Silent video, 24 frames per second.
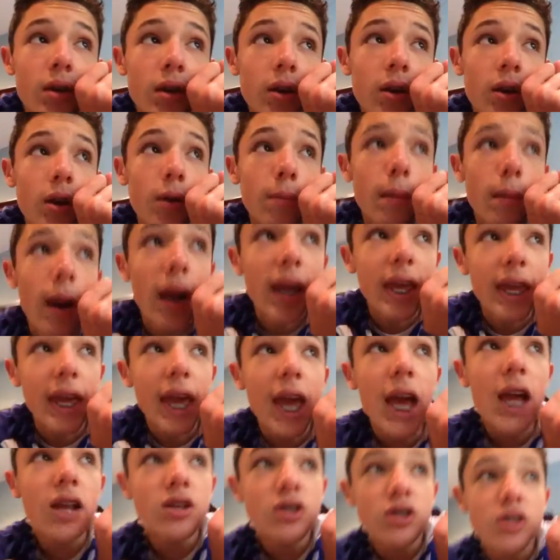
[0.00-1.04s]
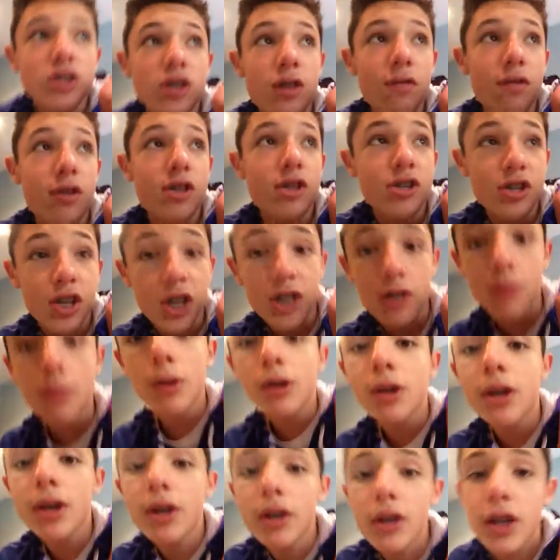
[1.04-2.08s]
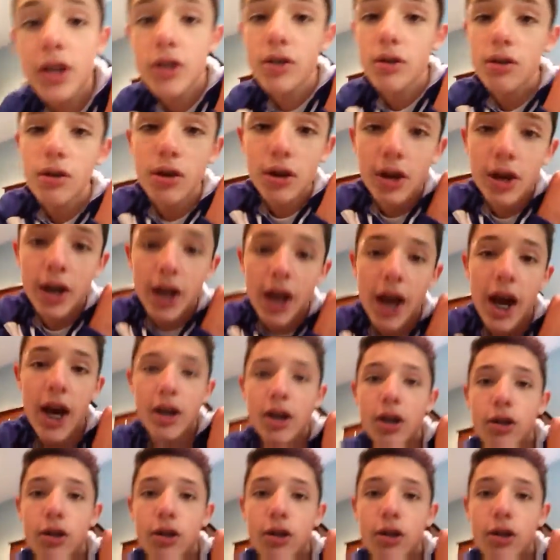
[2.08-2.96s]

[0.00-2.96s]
you know, my guess is if it's 6 million Elixir, they're gonna add